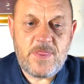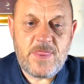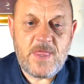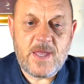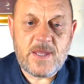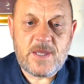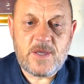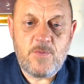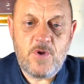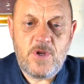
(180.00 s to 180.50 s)

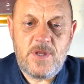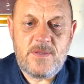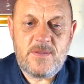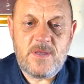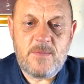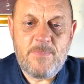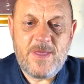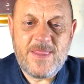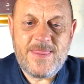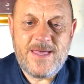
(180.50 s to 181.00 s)
that community,
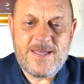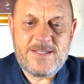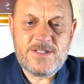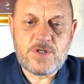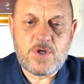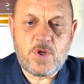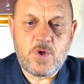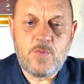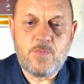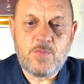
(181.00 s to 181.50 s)
but this
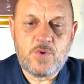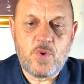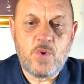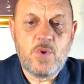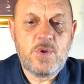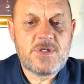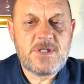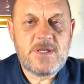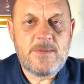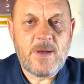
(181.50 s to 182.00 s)
group do
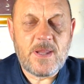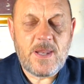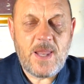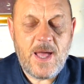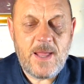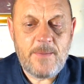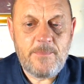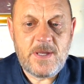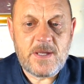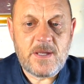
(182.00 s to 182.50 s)
seem
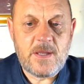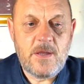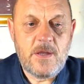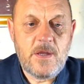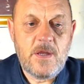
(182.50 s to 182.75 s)
alarming